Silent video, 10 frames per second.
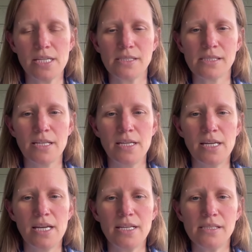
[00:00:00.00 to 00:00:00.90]
is
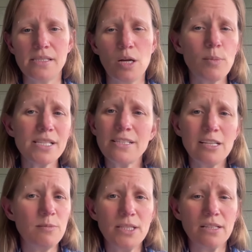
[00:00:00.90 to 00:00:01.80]
is there must not
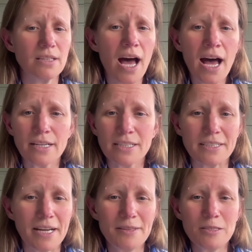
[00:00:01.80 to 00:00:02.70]
have been a lock
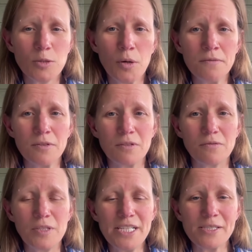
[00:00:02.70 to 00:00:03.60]
on the door for the
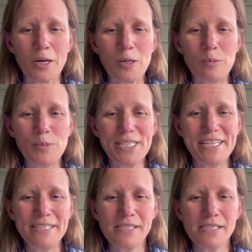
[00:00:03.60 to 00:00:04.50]
freezer
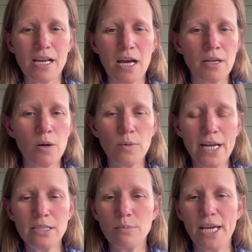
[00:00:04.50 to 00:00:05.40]
because a, a
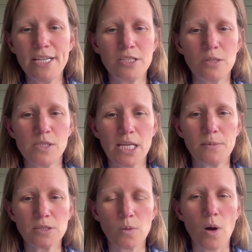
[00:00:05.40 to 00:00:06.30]
random patient was
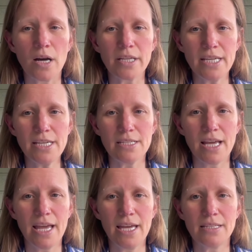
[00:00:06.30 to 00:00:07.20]
able to walk in
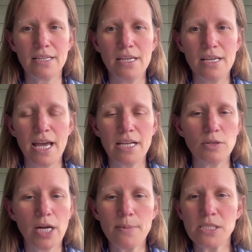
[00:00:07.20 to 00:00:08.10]
and and uh-huh.
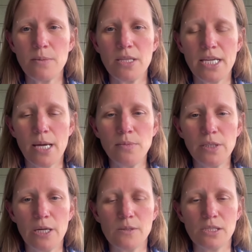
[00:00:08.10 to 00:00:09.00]
grab some of the
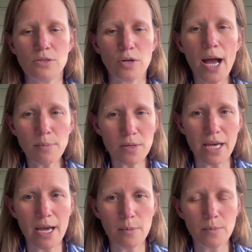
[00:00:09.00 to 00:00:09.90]
embryos and dropped
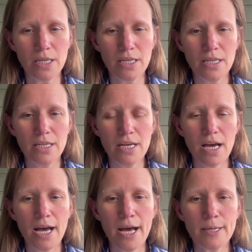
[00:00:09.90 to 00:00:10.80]
them.
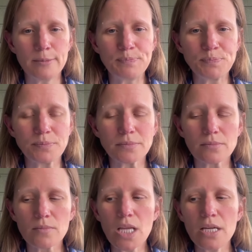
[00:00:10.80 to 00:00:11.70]
Um,
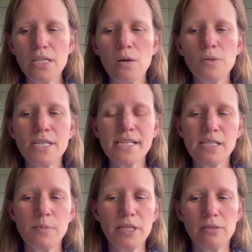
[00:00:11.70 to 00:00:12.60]
you know, this
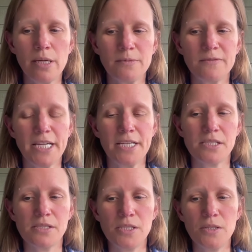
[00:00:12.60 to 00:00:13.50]
has bigger
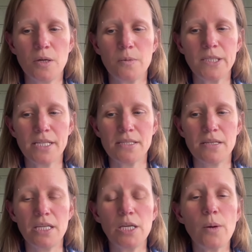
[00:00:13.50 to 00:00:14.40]
ramifications too, though, because in
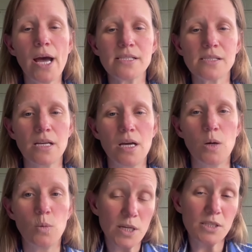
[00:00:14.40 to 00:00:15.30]
the US,
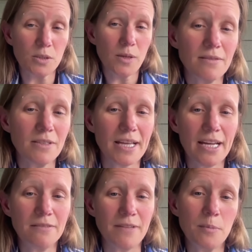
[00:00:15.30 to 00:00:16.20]
we do a
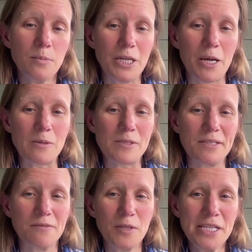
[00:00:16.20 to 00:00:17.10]
lot of embryos
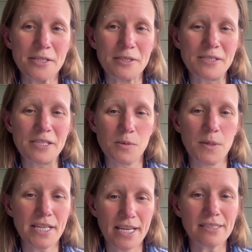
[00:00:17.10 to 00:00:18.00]
in freezers because we
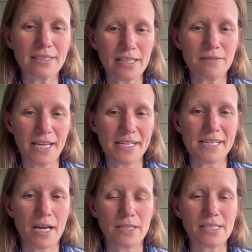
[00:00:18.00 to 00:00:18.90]
take a lot of eggs
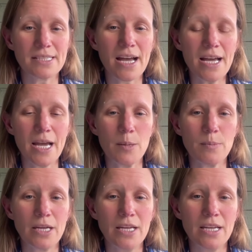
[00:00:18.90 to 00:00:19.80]
out at a
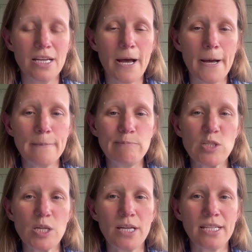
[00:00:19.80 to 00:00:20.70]
time. Mm-hmm. Um,
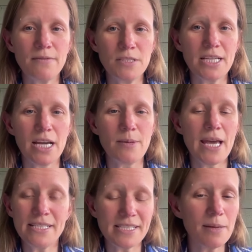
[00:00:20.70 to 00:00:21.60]
so, and every time,
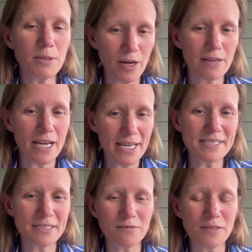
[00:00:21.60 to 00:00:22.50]
anytime you have
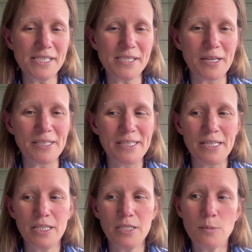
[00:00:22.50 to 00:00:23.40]
eggs in a freezer,
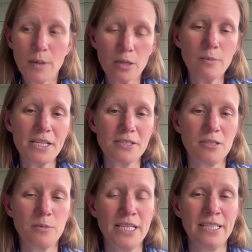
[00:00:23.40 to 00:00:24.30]
you better make sure
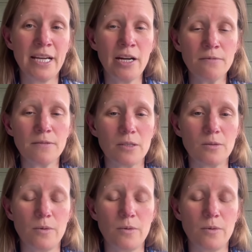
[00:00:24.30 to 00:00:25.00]
to being careful